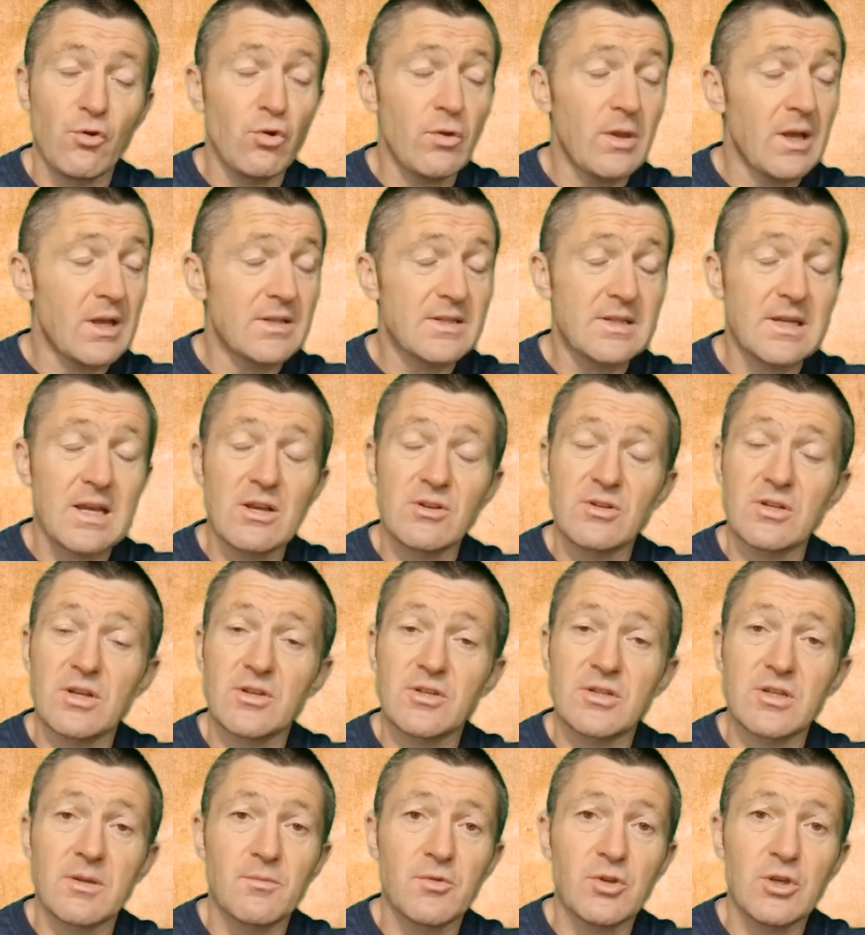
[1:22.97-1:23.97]
If all that sounds
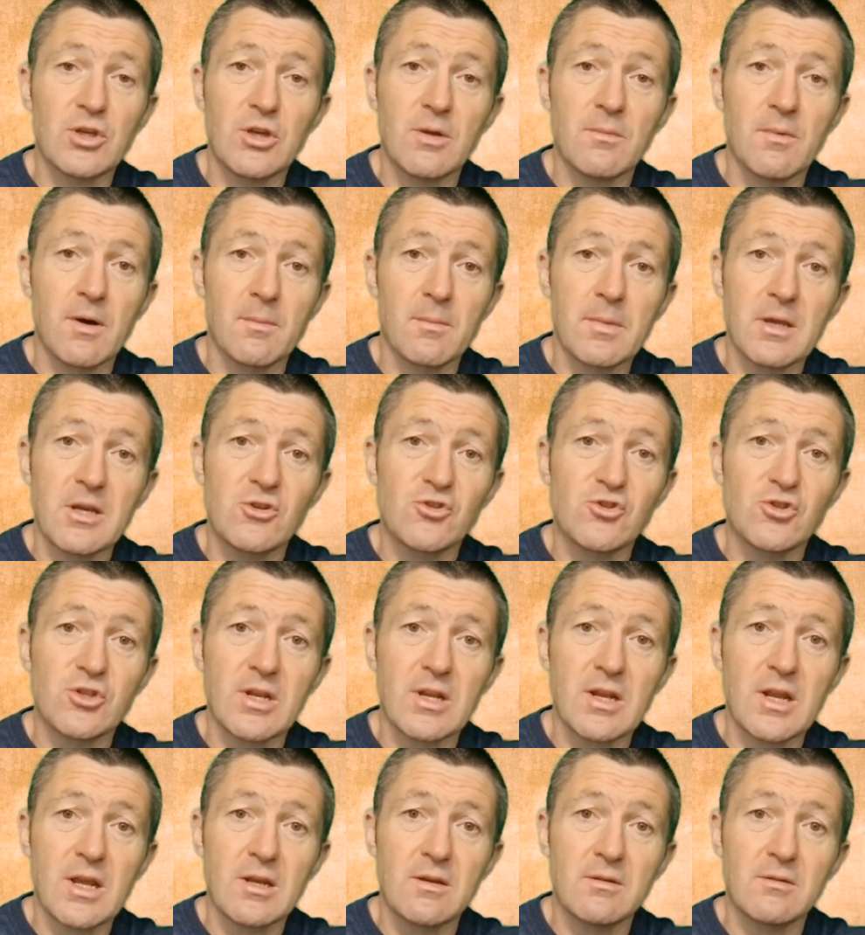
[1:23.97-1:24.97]
like something you might be
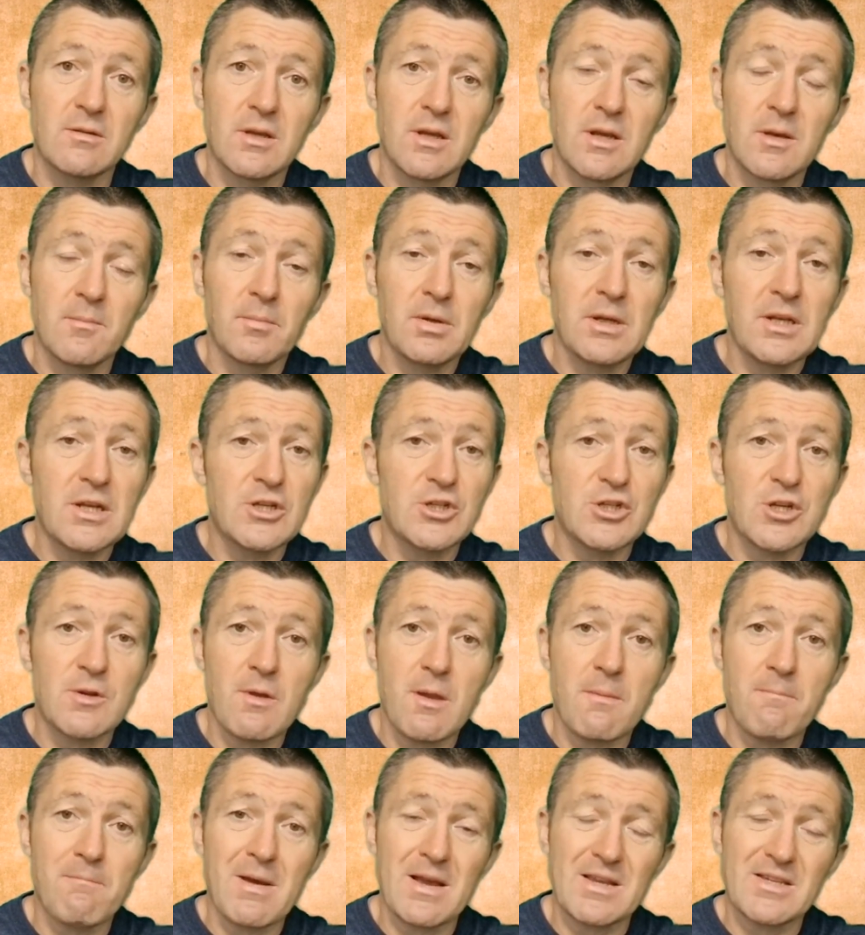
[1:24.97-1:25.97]
interested in, please do
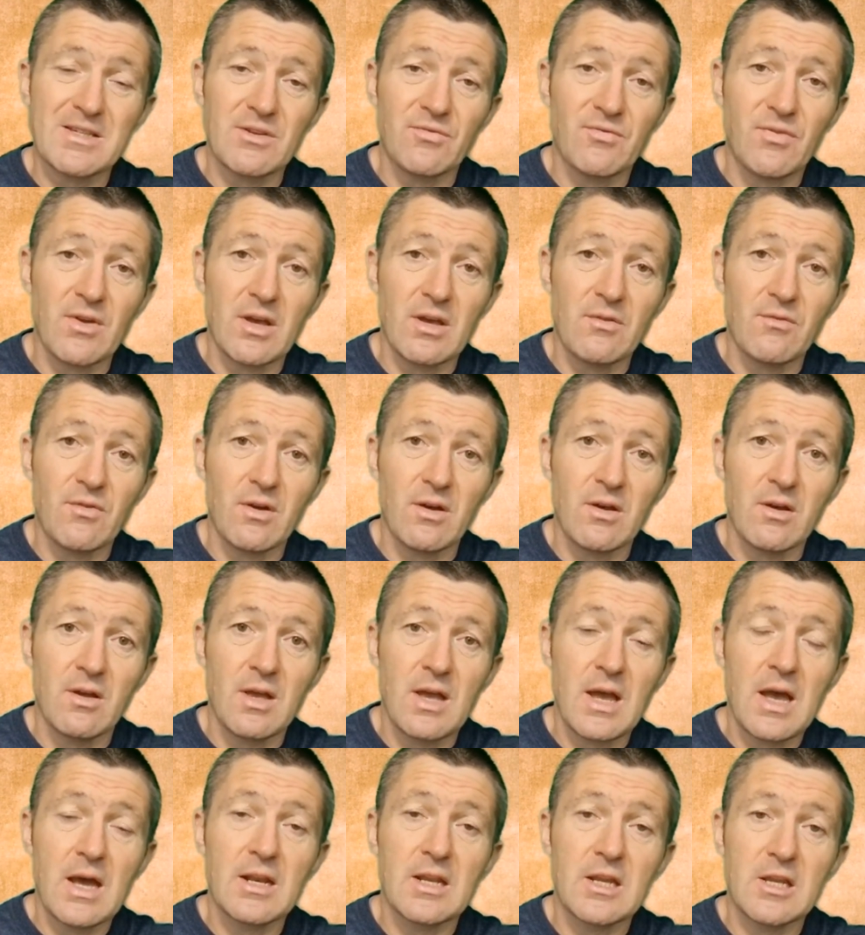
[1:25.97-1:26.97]
me a massive favor
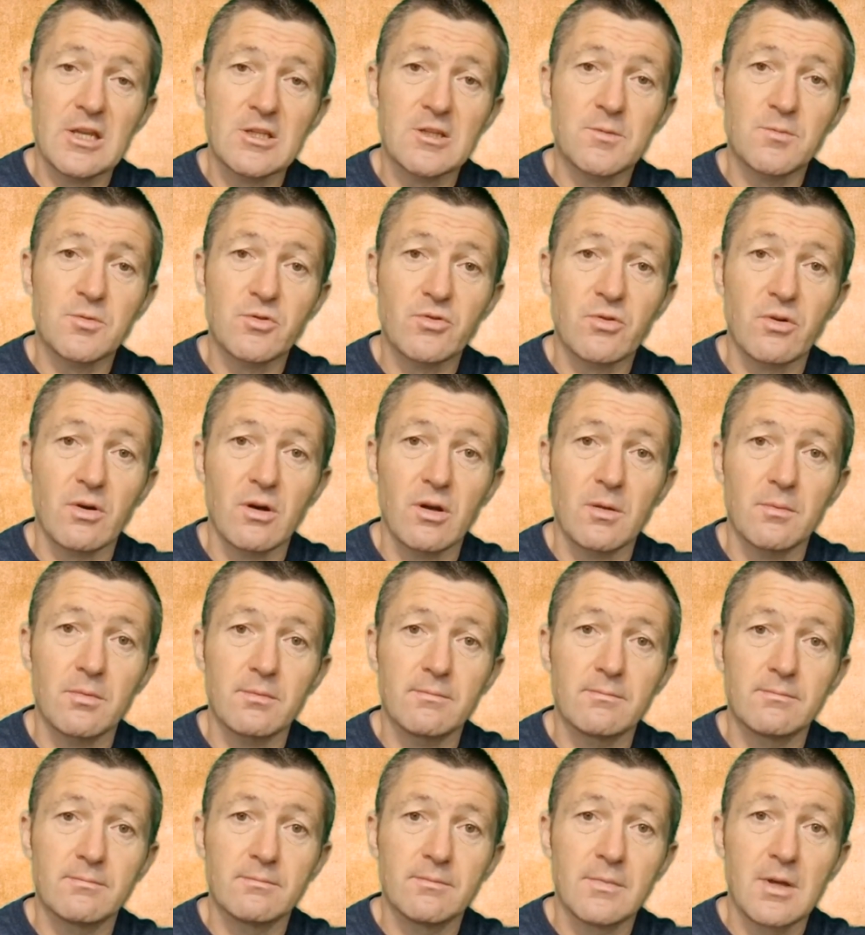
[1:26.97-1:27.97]
and hit subscribe.
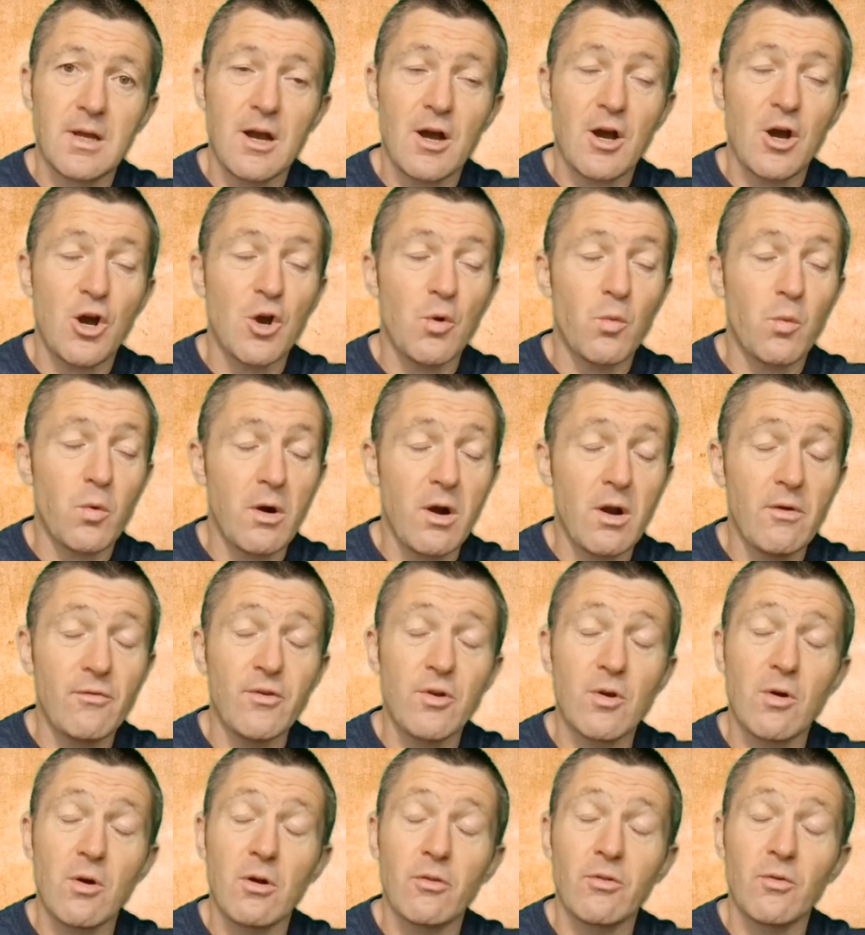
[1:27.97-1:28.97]
I hope
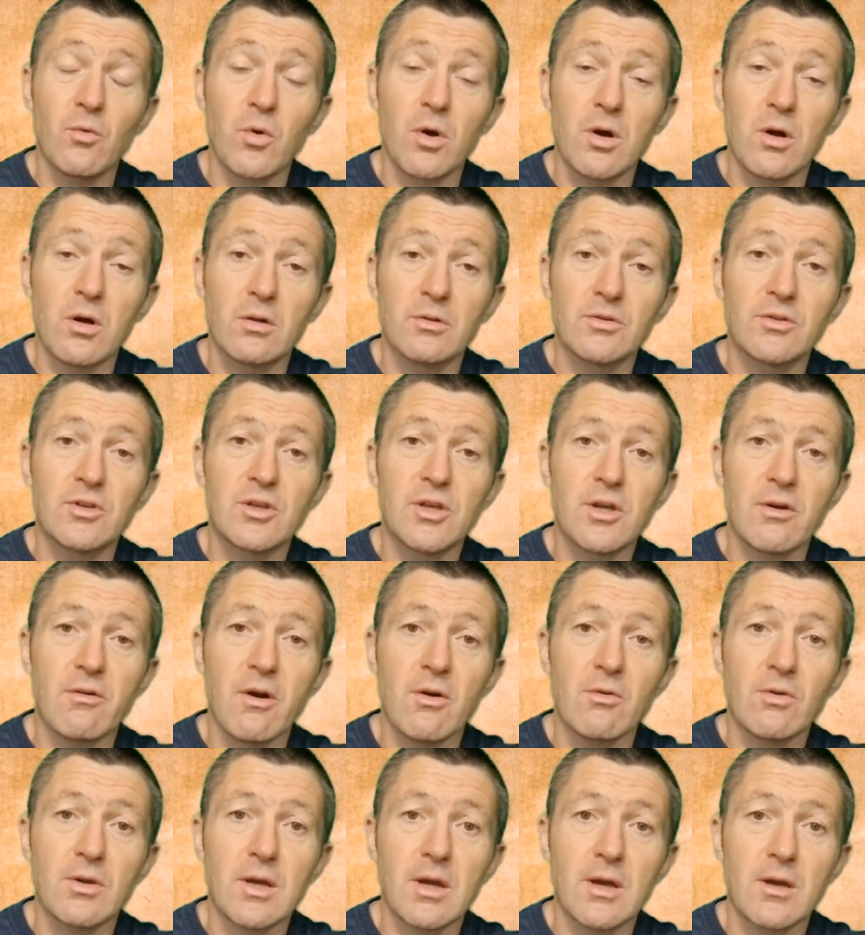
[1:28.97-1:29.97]
wherever you are in the world, you're
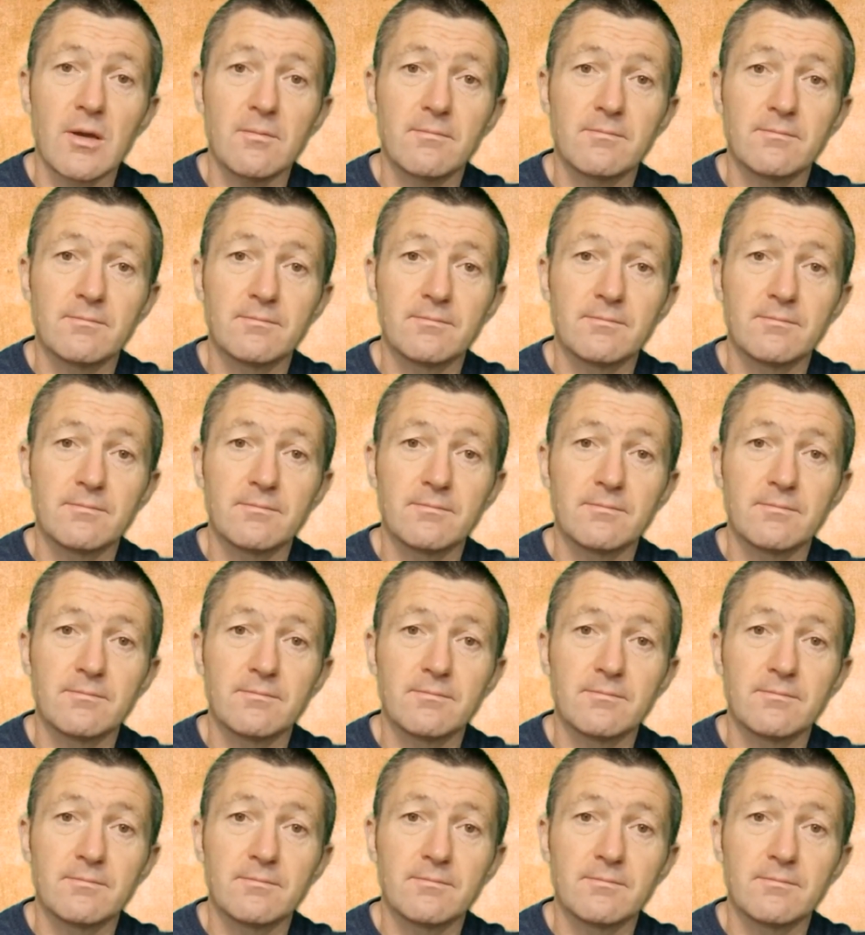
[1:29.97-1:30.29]
okay.